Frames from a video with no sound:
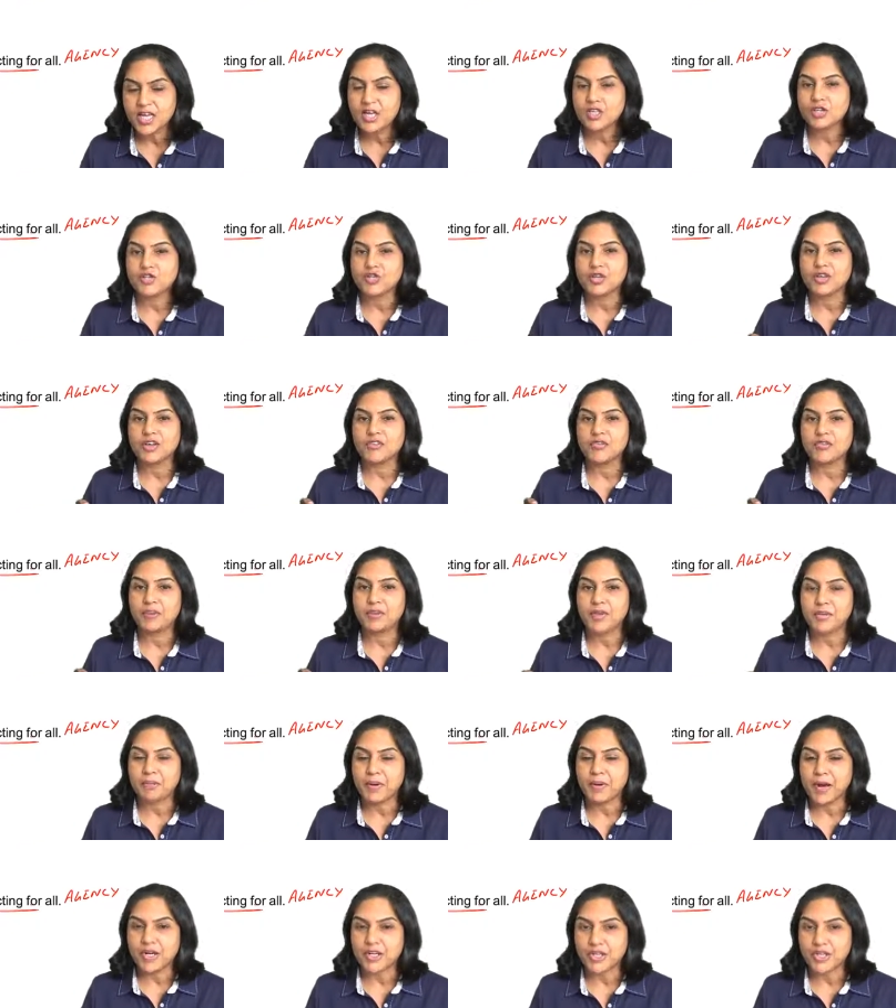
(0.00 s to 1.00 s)
So if the
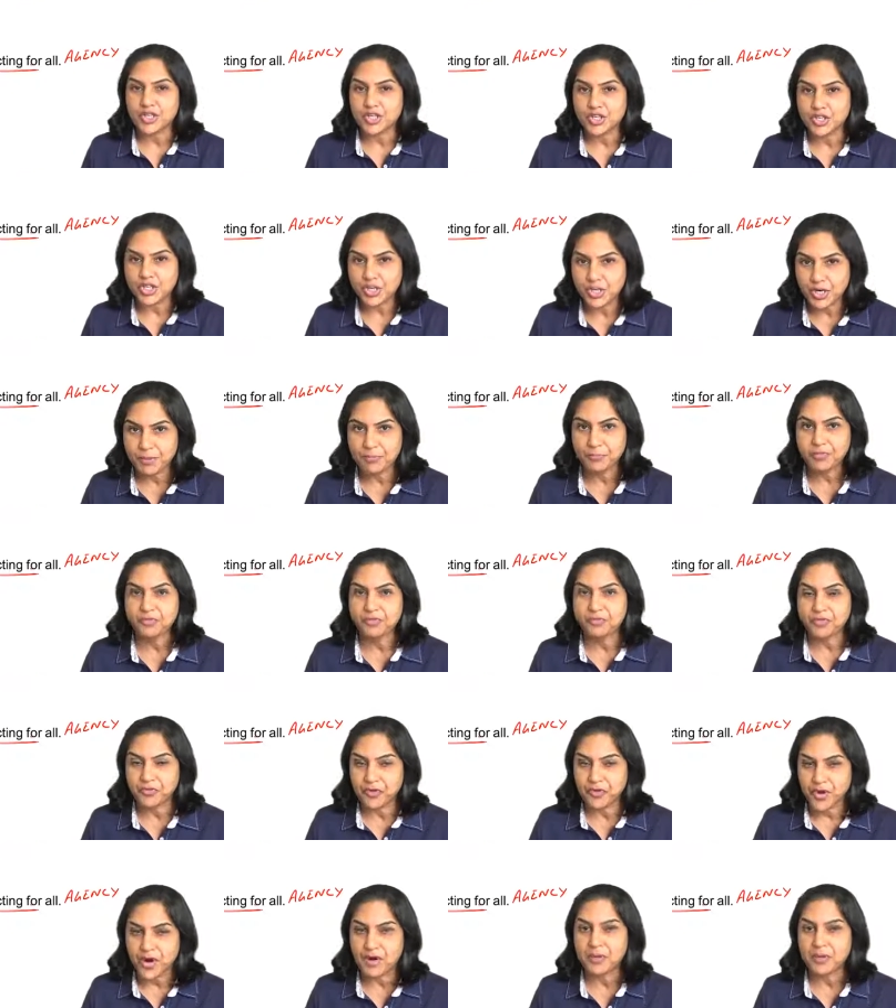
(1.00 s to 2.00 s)
partnership
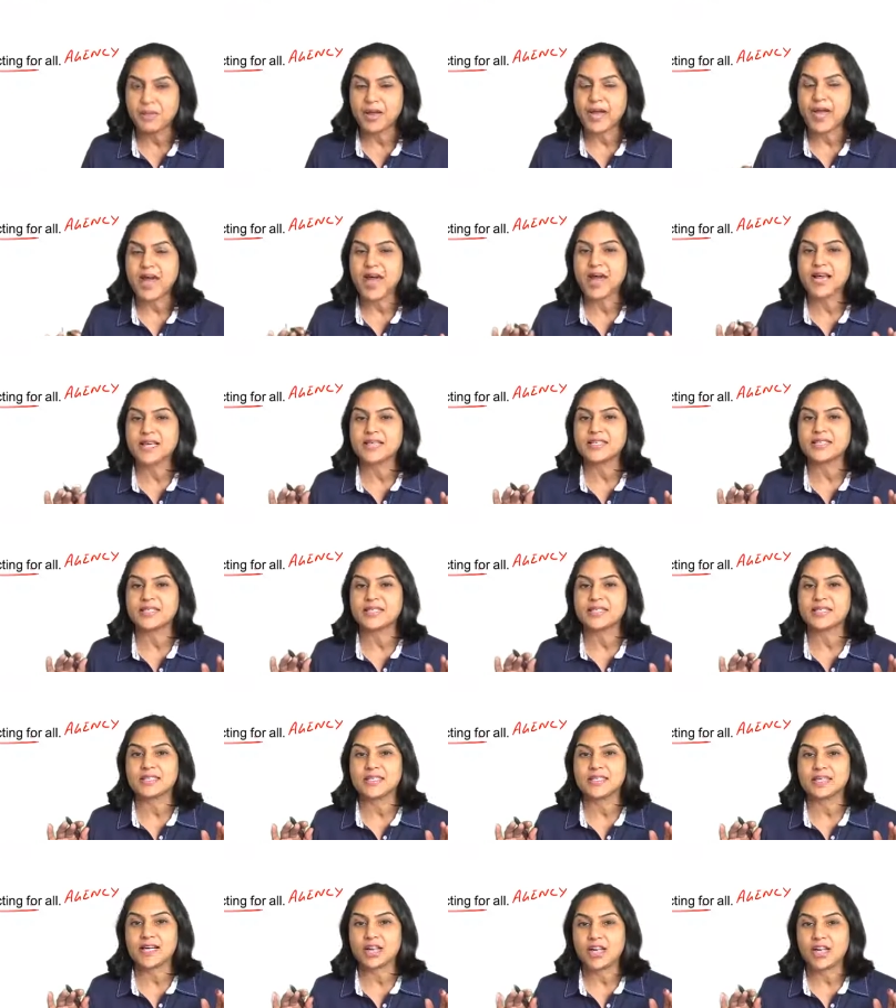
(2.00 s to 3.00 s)
firm has
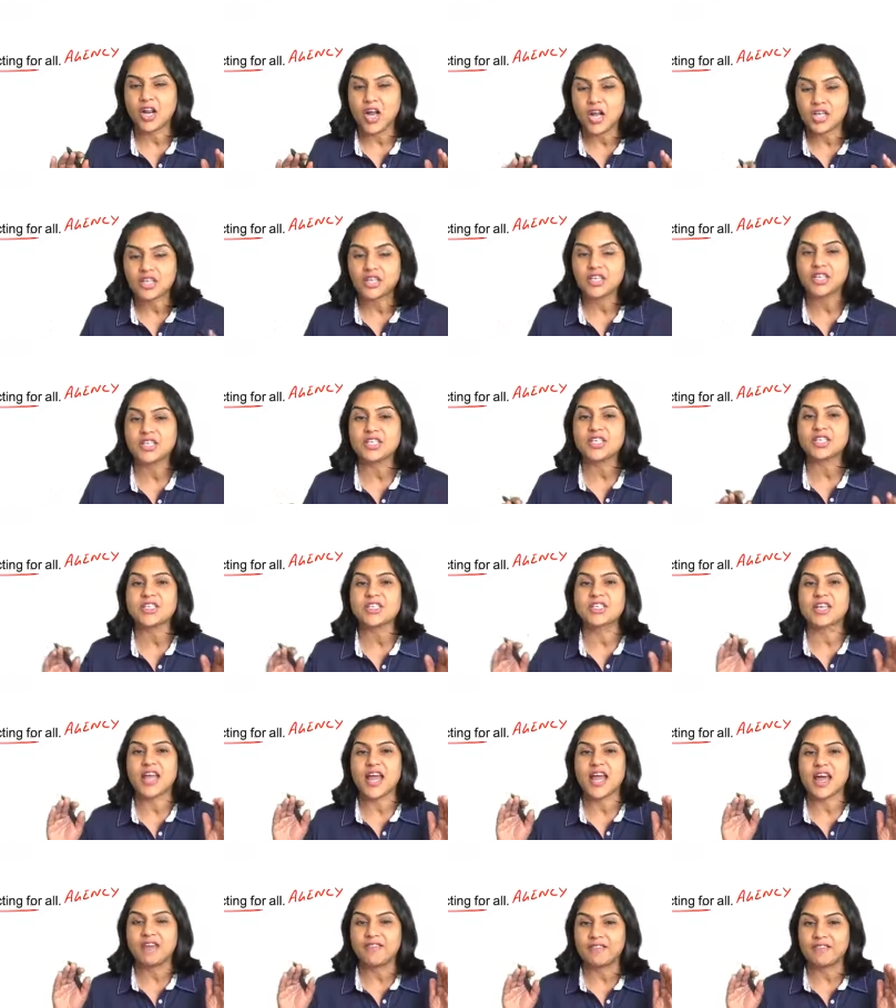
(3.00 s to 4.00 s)
losses,
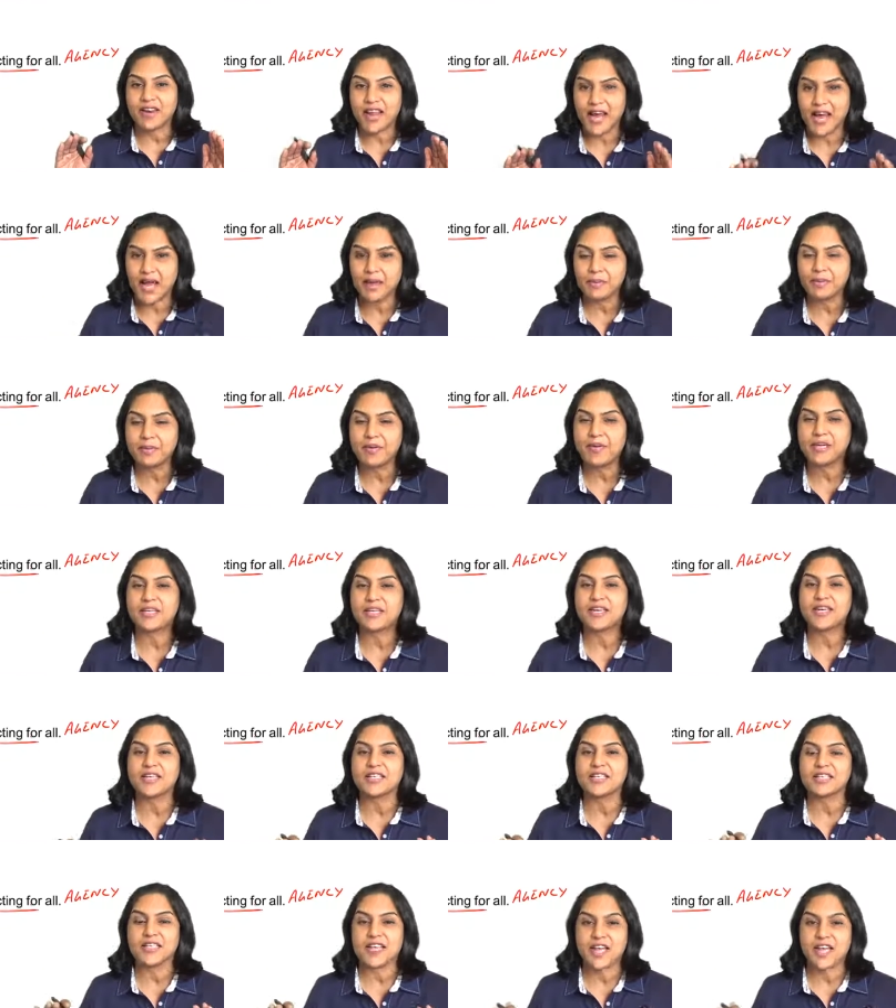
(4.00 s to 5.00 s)
they have
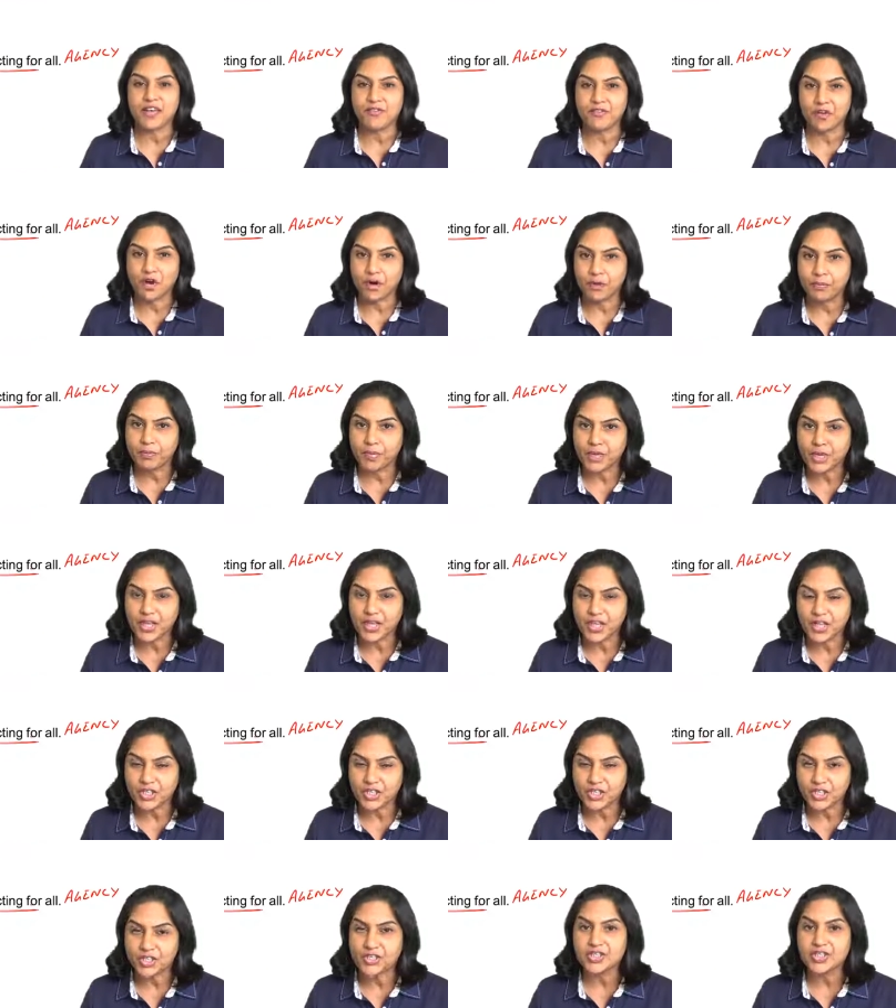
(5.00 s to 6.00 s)
liabilities, they have
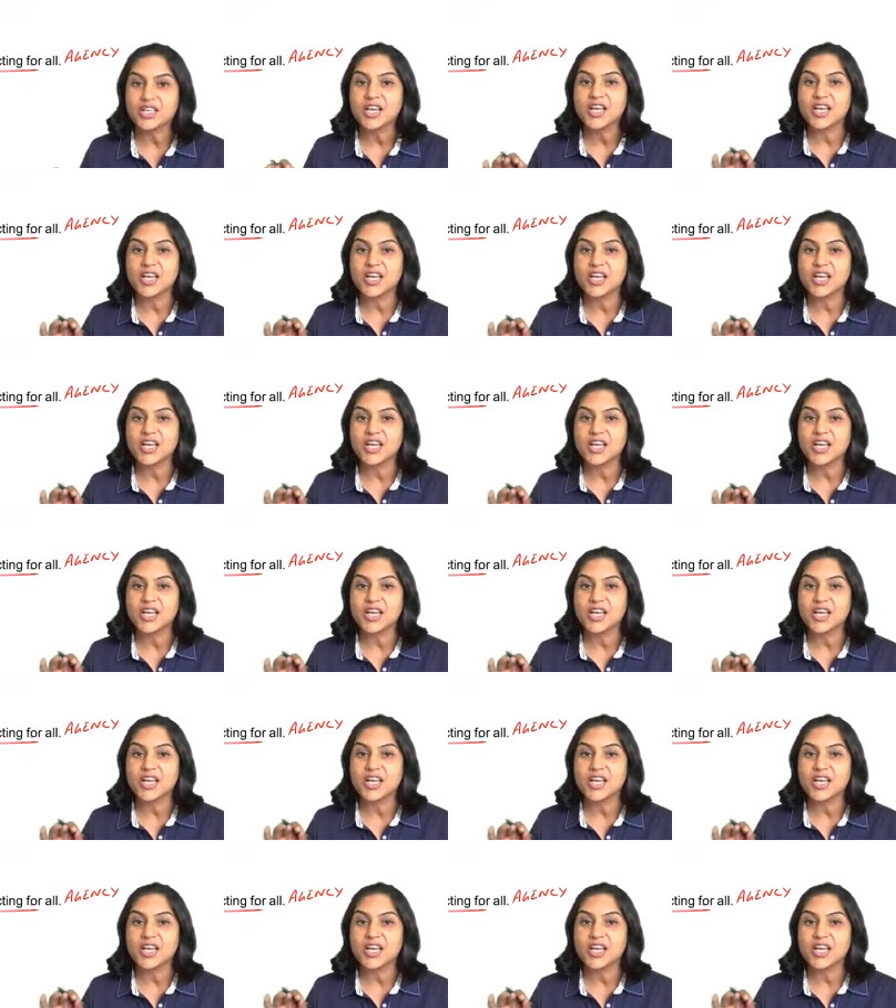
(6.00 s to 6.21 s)
obligations.